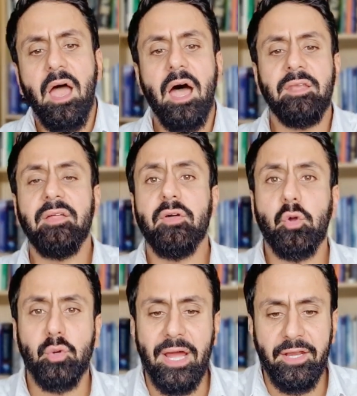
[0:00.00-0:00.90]
Another
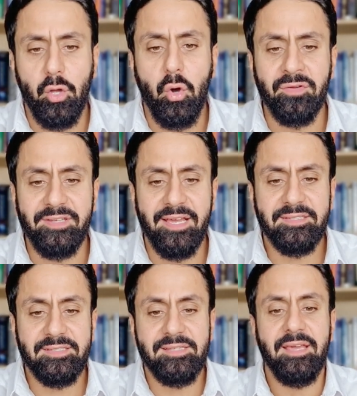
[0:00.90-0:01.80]
Quranic
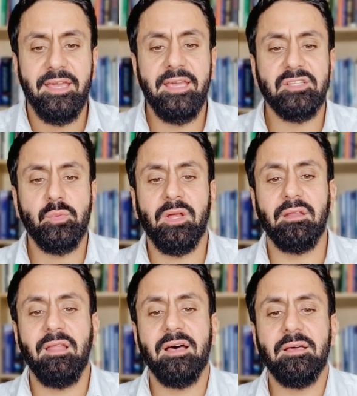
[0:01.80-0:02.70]
context is when
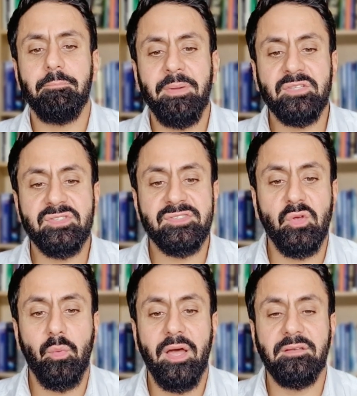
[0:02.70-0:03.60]
Allah mentions
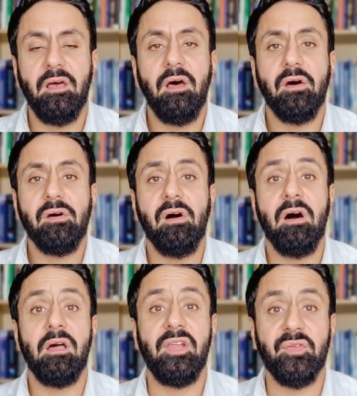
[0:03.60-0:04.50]
the word
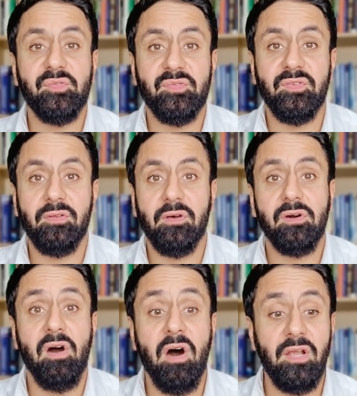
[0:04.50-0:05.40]
khalis,
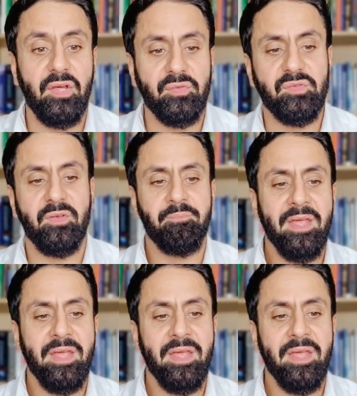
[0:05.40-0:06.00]
khalis.